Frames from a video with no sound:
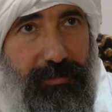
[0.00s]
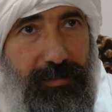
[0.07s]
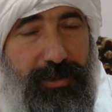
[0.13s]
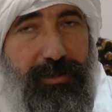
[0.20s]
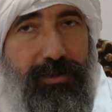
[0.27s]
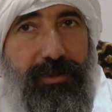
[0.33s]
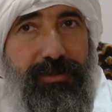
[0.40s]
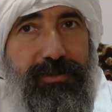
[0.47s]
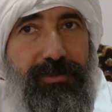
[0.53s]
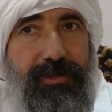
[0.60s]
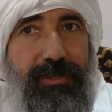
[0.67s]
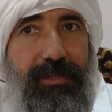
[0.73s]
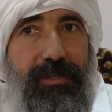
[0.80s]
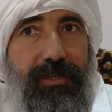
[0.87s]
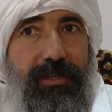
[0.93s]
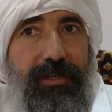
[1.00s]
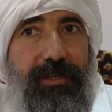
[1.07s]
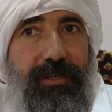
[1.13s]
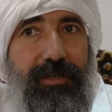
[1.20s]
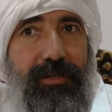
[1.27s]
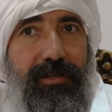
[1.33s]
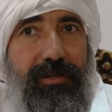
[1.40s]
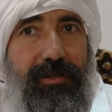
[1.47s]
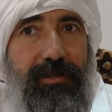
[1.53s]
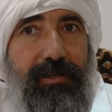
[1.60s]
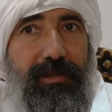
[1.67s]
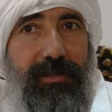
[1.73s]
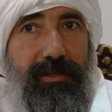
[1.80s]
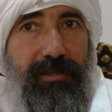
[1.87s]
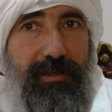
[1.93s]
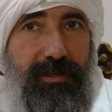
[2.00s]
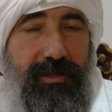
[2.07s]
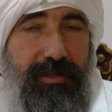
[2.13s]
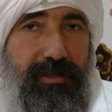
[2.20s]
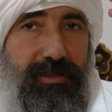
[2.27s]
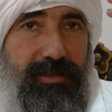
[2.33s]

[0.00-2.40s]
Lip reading: because the